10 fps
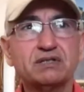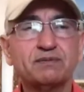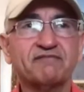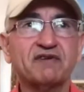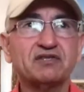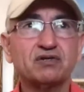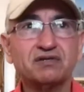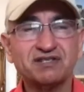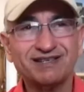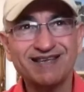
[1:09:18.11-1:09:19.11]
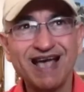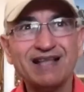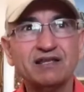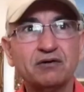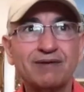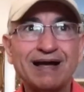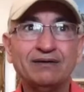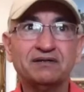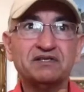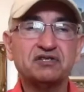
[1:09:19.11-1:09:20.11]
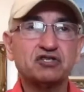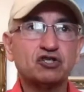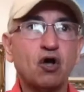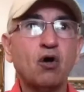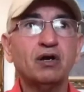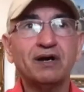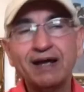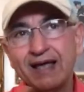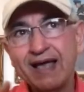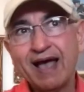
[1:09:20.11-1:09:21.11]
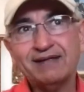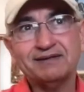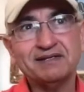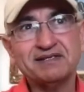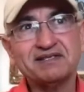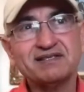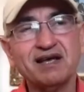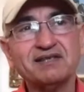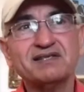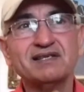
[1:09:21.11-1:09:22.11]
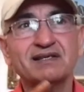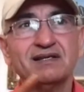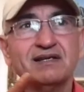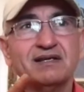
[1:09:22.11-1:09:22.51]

professors gather around this scholar and discussing